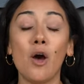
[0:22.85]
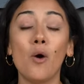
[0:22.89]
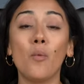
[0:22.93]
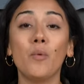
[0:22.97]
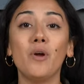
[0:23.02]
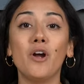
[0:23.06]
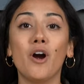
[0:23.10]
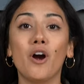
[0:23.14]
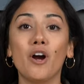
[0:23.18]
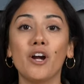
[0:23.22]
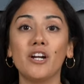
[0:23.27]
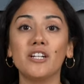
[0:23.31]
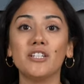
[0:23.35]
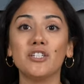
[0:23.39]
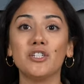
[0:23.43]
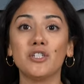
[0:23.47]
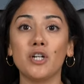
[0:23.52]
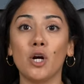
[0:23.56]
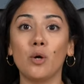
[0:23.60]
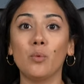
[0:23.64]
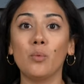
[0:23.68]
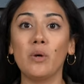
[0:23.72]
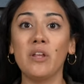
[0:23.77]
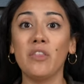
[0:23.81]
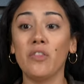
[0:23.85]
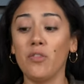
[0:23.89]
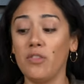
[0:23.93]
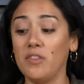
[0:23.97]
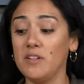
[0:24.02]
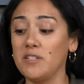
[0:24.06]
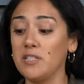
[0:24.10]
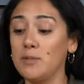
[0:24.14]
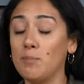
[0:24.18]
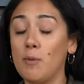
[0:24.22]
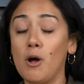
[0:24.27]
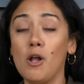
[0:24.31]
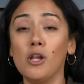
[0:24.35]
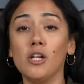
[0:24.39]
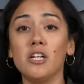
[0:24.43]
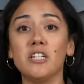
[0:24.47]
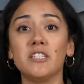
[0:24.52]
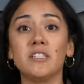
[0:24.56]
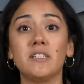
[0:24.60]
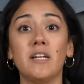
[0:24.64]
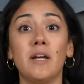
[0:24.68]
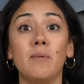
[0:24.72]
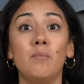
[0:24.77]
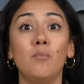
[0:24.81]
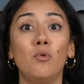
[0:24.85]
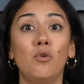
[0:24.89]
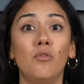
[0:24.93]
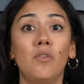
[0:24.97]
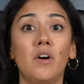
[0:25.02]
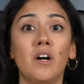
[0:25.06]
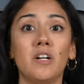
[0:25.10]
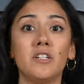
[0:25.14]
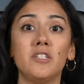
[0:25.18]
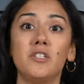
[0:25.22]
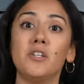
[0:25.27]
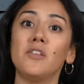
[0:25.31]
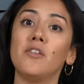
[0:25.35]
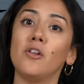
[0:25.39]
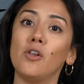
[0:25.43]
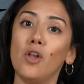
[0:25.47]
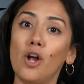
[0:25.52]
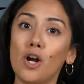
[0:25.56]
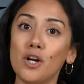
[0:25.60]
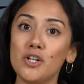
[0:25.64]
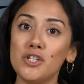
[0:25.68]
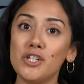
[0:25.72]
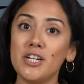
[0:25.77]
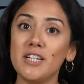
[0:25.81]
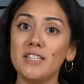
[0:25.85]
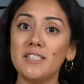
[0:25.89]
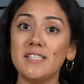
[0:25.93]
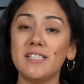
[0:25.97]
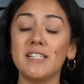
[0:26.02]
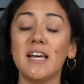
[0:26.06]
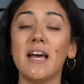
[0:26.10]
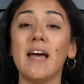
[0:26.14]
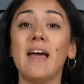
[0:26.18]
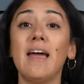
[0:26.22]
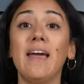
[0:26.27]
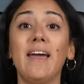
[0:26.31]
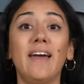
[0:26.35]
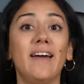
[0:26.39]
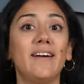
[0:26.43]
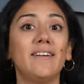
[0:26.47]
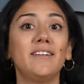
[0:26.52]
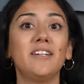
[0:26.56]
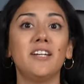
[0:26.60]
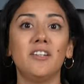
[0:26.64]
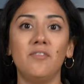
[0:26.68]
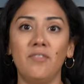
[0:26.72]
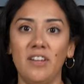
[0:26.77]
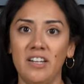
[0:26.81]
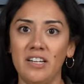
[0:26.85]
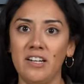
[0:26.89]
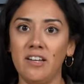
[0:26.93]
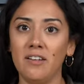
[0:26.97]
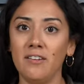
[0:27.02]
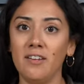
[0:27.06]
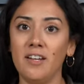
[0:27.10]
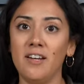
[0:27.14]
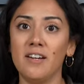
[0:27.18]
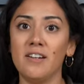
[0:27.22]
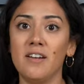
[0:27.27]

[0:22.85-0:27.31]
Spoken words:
We are going to start with the smallest and move on to the largest, and conveniently